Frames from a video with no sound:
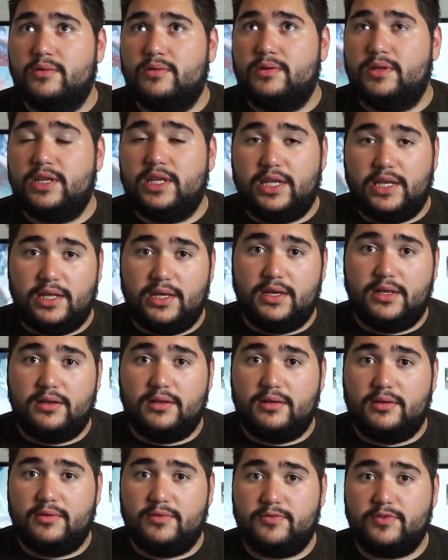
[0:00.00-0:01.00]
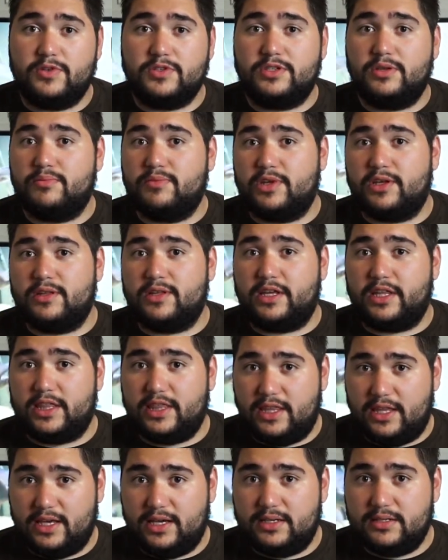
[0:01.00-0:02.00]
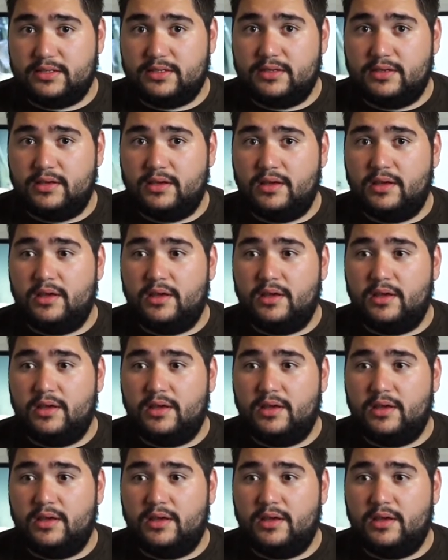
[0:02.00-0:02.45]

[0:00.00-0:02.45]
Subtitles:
needed for something like this.